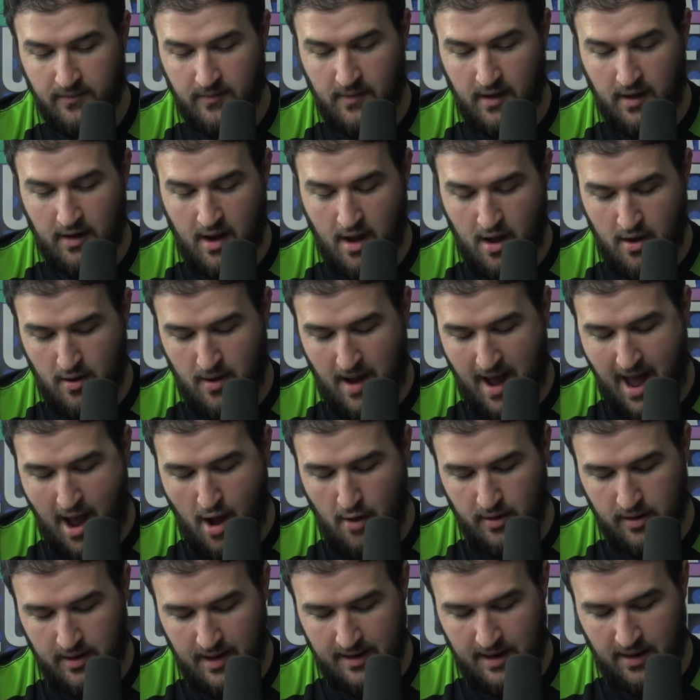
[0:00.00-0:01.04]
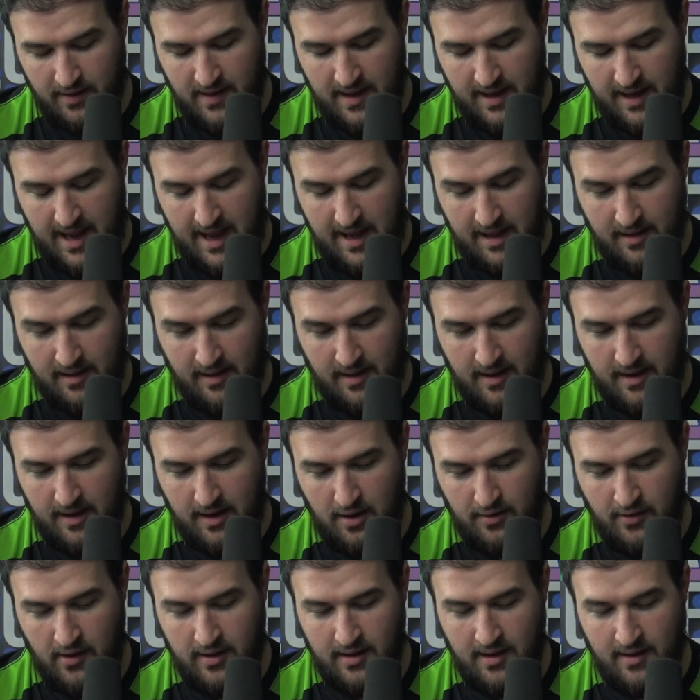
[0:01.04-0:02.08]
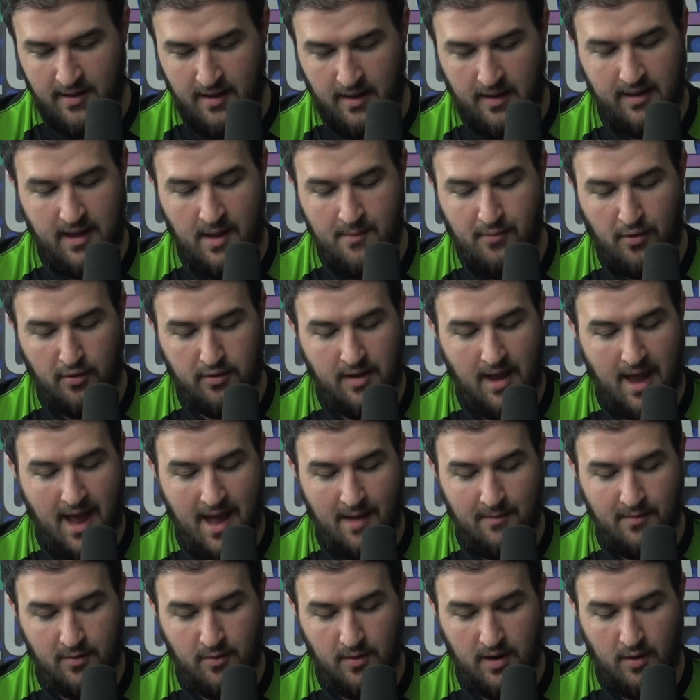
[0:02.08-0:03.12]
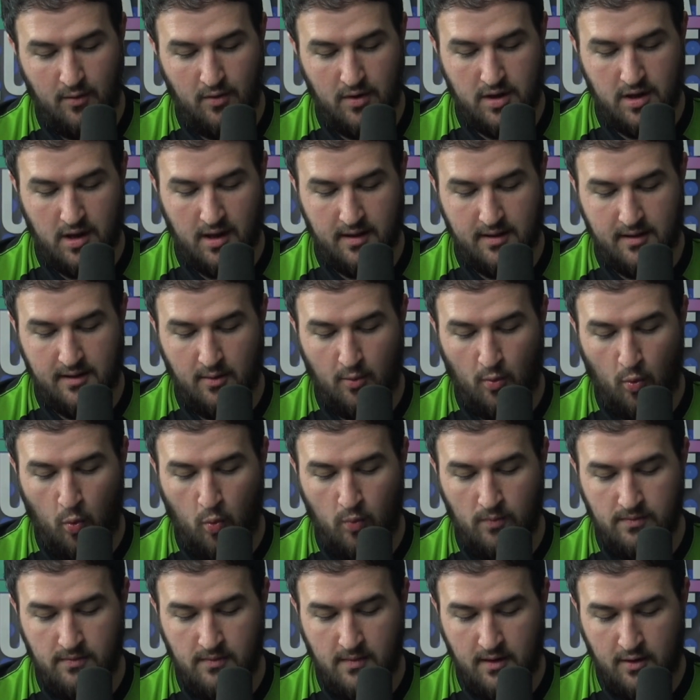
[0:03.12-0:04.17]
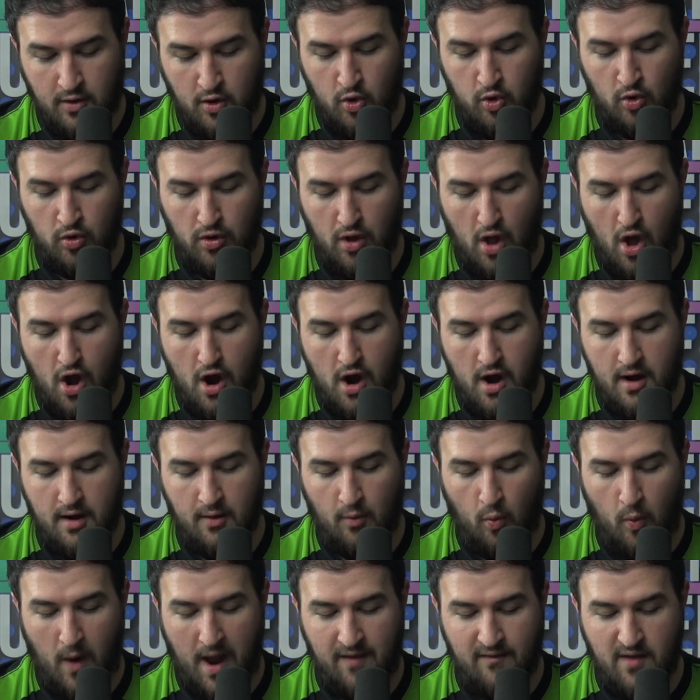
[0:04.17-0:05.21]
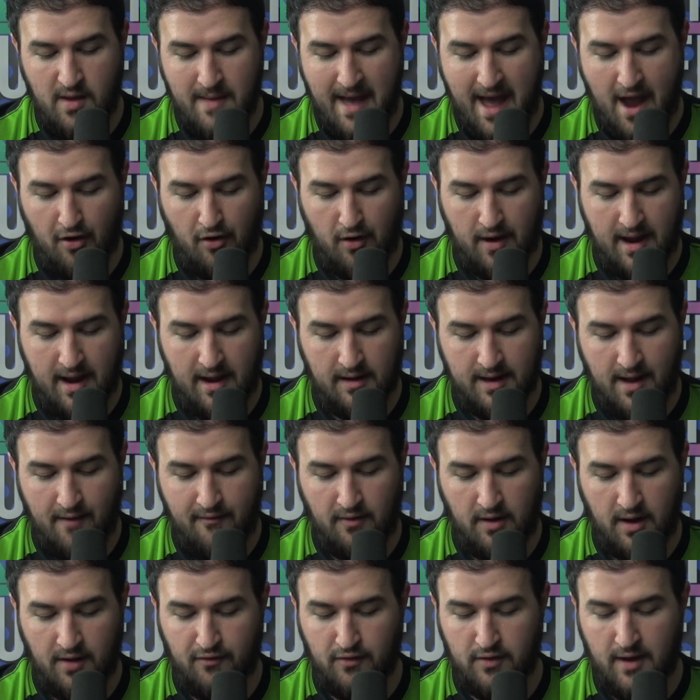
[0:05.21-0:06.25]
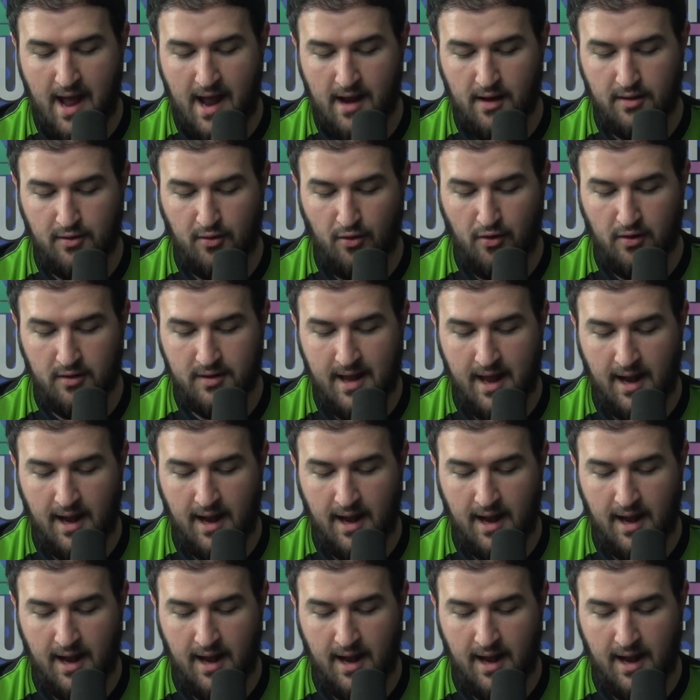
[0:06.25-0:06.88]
You know, I always like to think this is the simple times when it was just cool art, wavy background, definitely for dinosaurs.